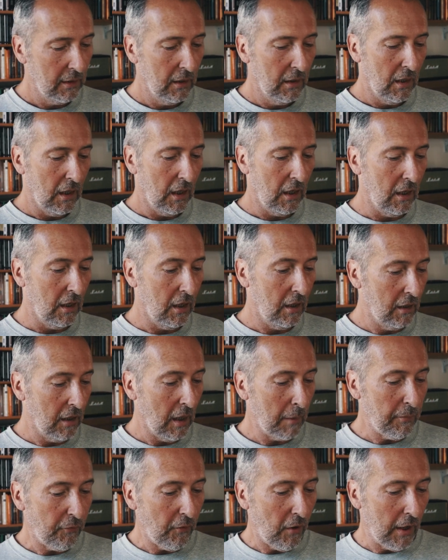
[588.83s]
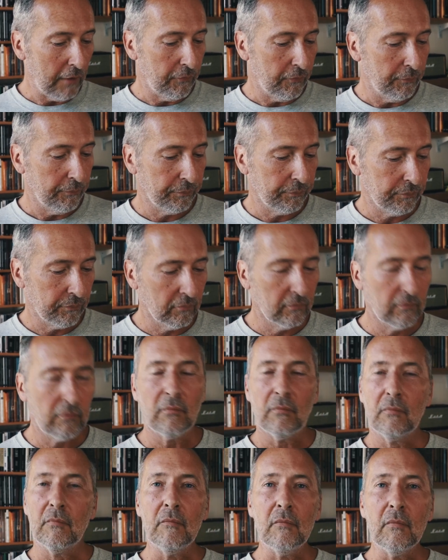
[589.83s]
Uh, number five,
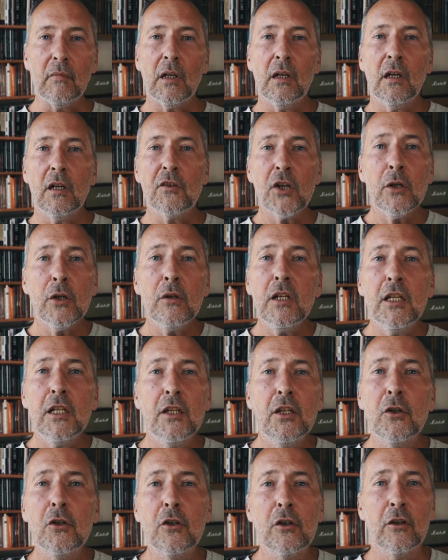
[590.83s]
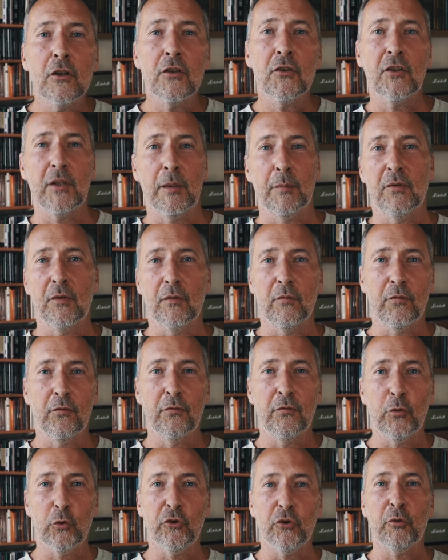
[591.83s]
a totally new concept of
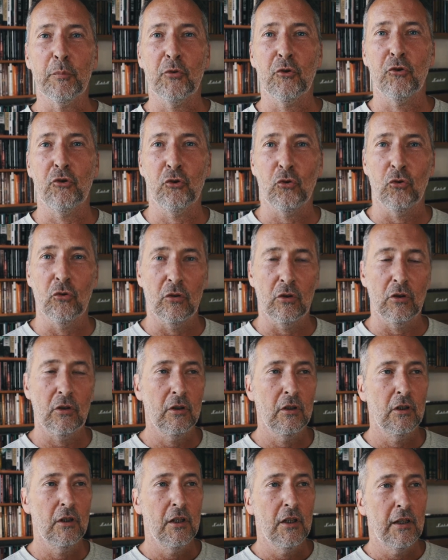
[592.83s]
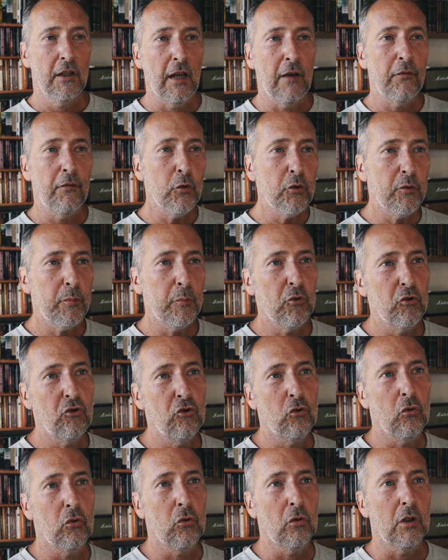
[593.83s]
force majeure. Now, force
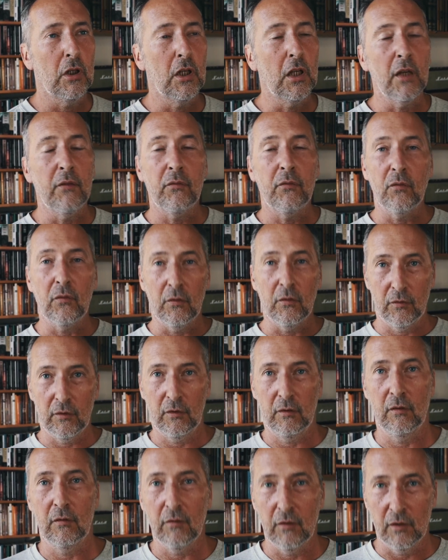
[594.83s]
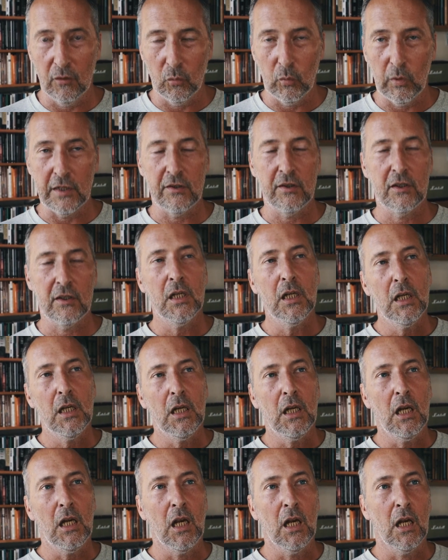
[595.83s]
majeure, if, if you're in the West,
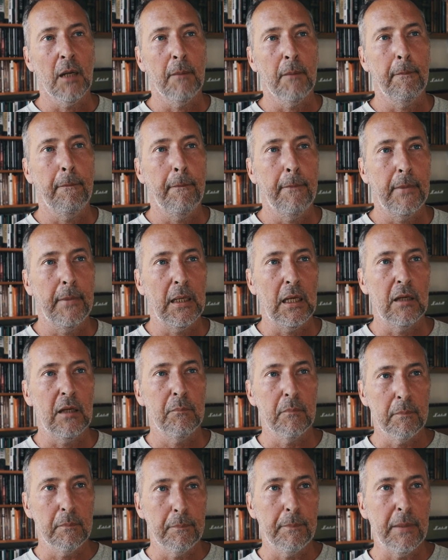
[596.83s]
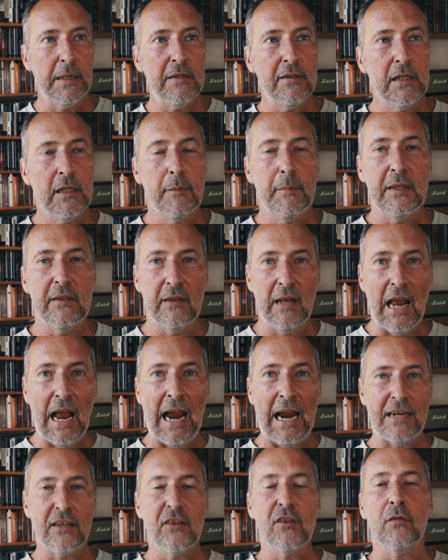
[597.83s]
um, it basically means an
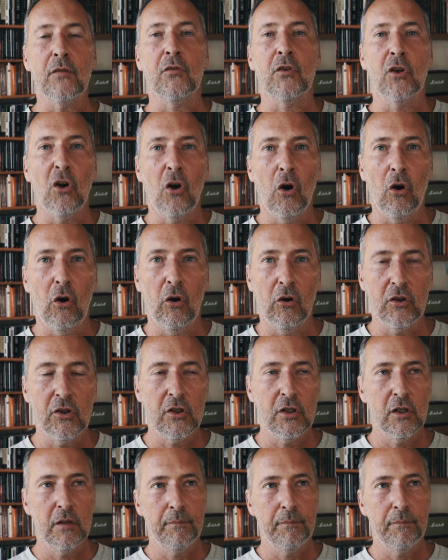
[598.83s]
act of God.